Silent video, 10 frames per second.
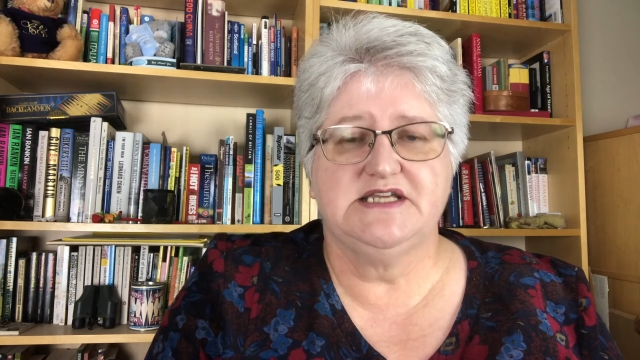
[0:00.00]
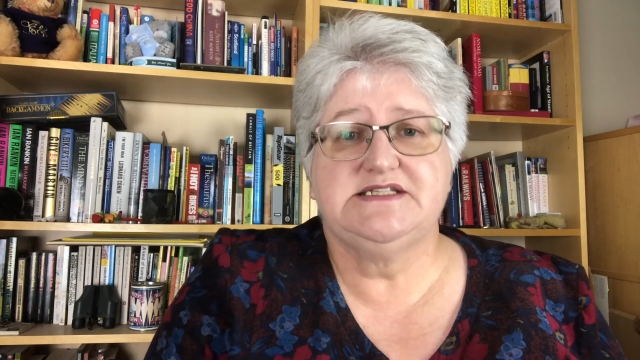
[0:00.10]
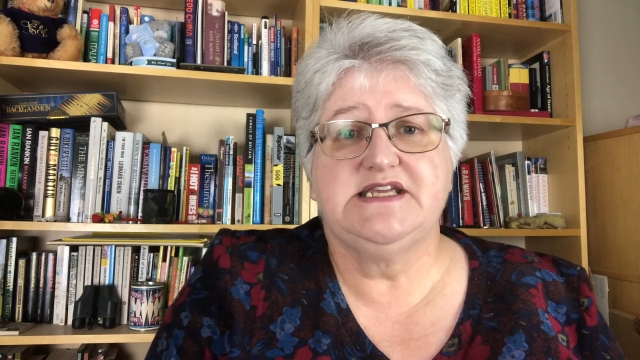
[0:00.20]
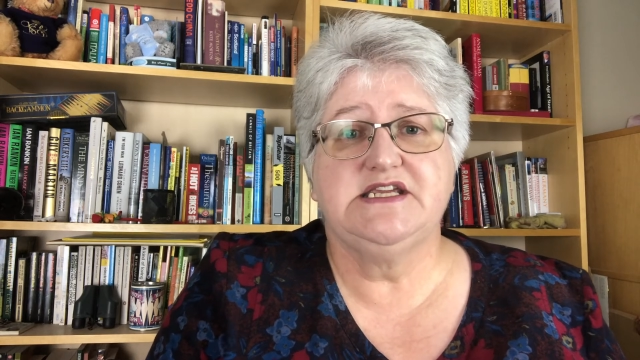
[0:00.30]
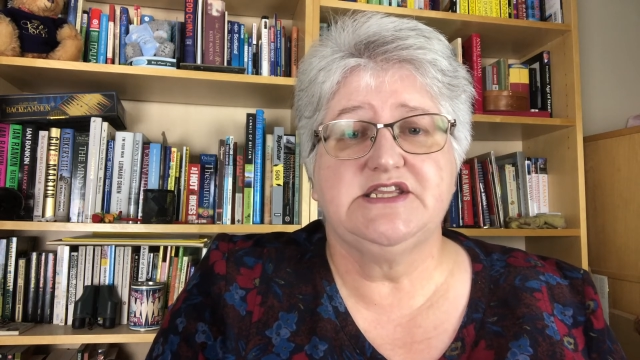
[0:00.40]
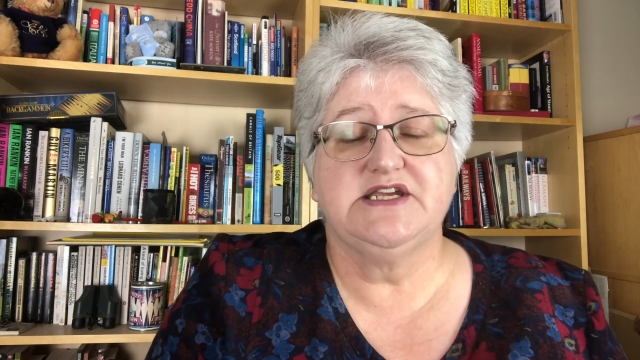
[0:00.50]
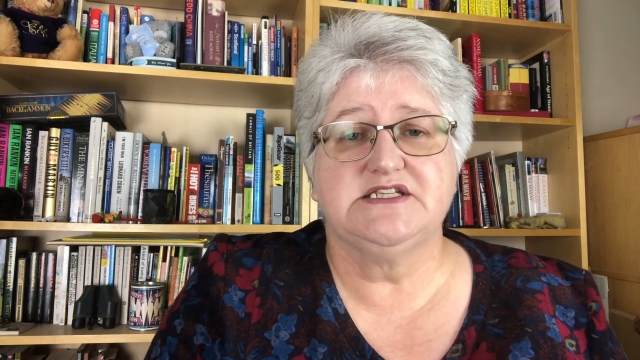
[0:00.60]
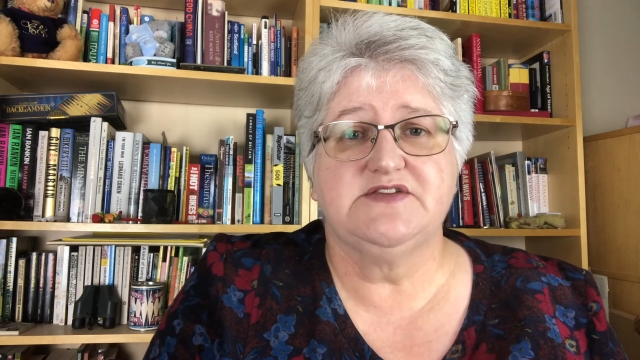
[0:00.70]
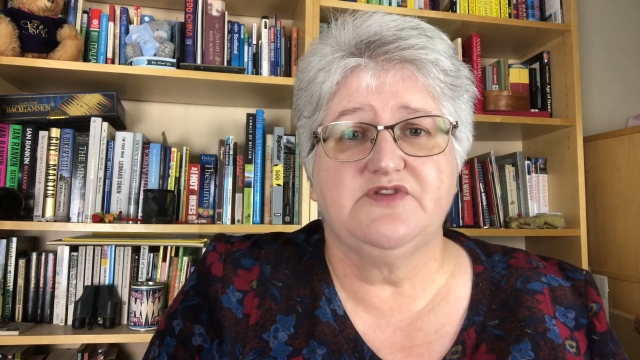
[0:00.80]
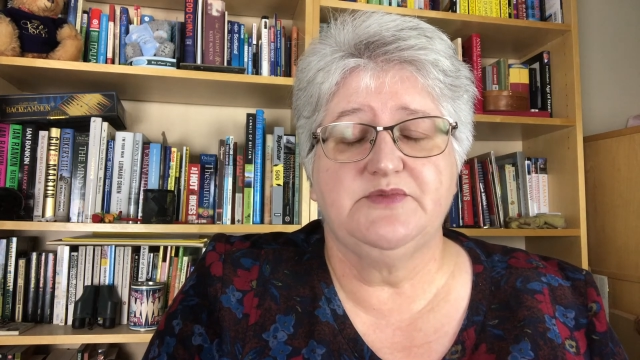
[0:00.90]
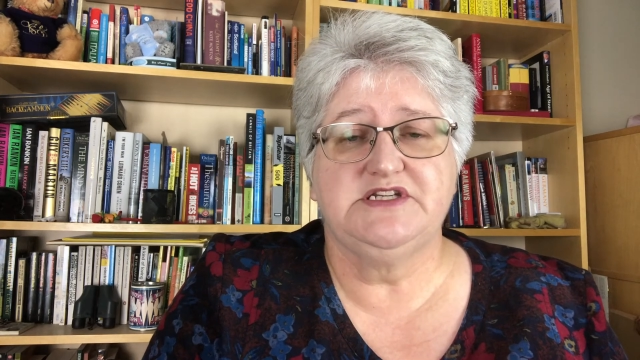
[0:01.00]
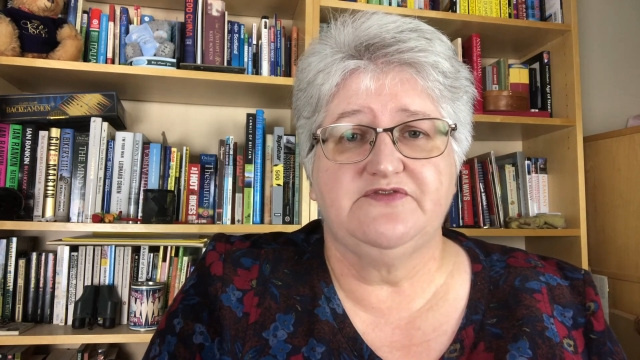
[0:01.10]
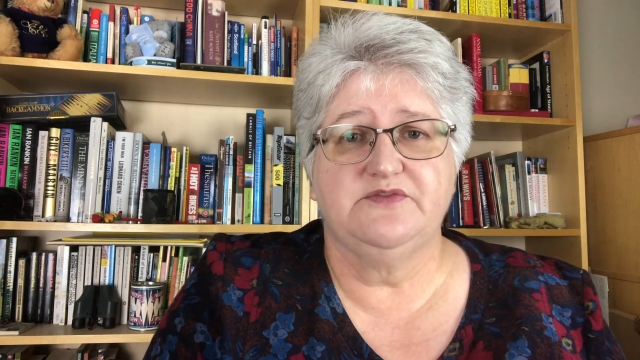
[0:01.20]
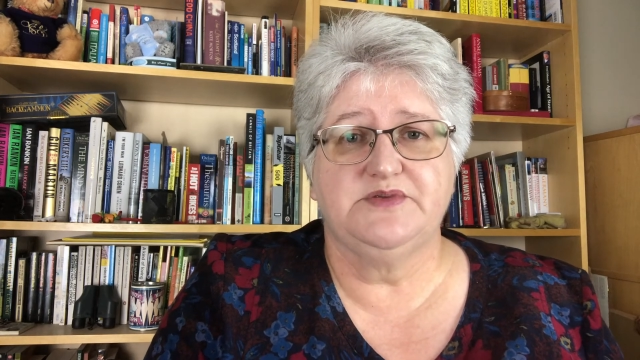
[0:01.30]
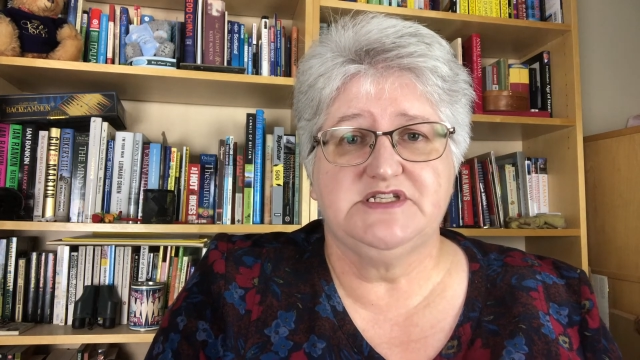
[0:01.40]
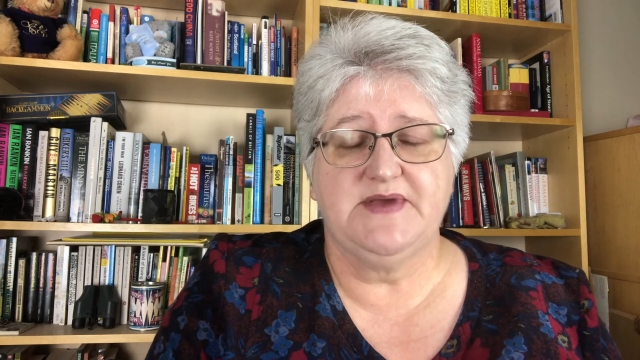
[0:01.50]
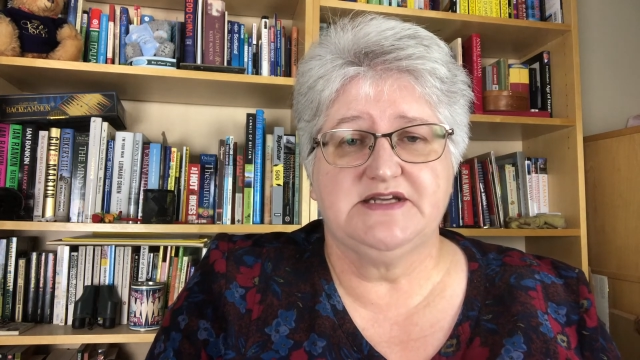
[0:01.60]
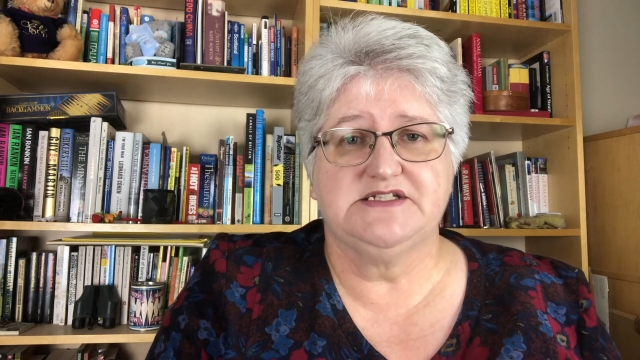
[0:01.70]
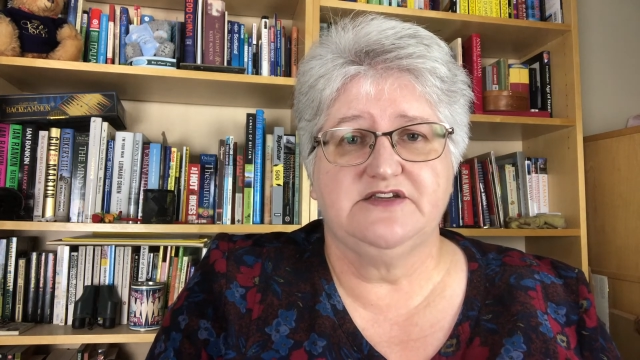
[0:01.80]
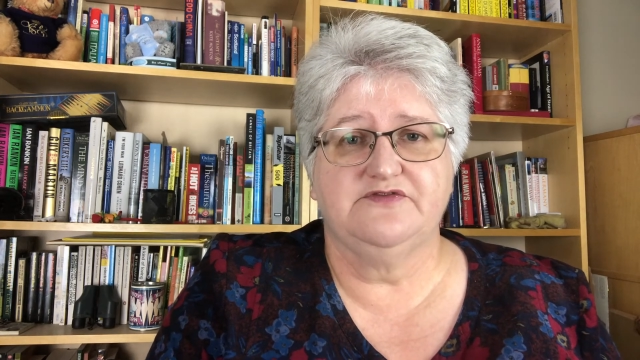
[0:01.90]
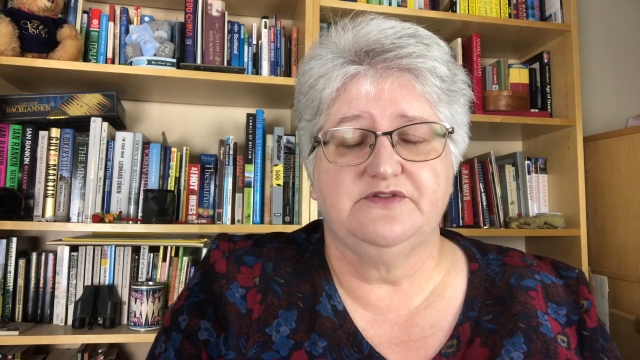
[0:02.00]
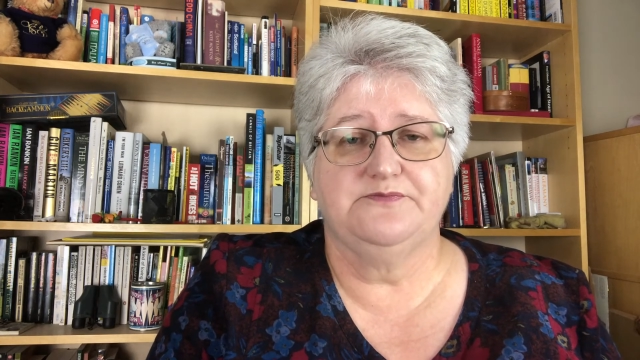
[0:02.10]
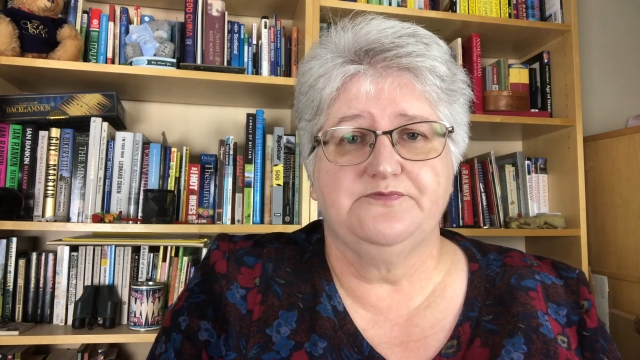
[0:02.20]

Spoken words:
and sees things from a different perspective.